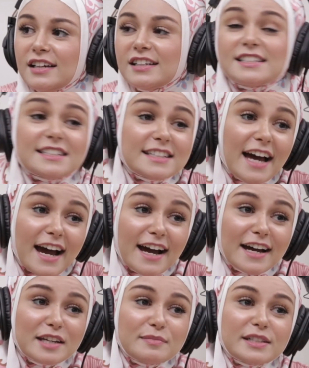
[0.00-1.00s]
And it's
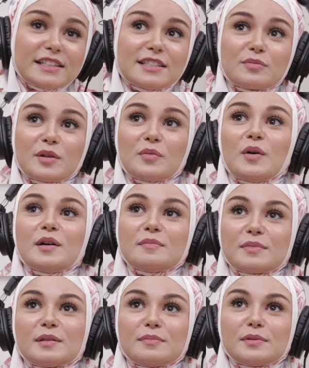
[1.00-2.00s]
sad because we
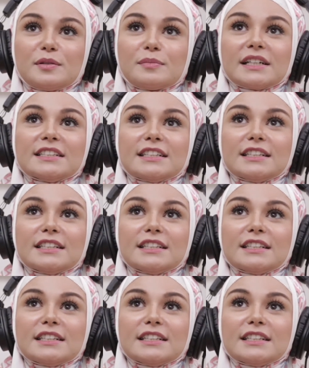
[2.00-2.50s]
want people, because